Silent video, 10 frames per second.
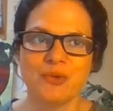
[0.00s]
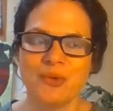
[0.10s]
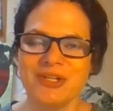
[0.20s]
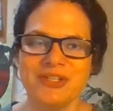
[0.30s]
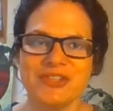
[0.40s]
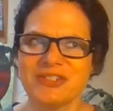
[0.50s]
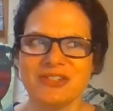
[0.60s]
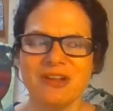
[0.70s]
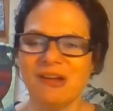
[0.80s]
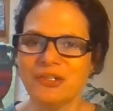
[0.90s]
quiz.
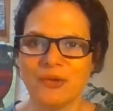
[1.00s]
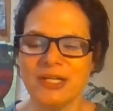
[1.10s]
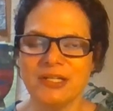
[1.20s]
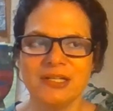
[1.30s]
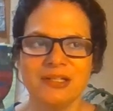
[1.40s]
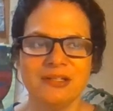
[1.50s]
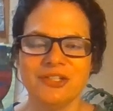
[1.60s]
It's not graded.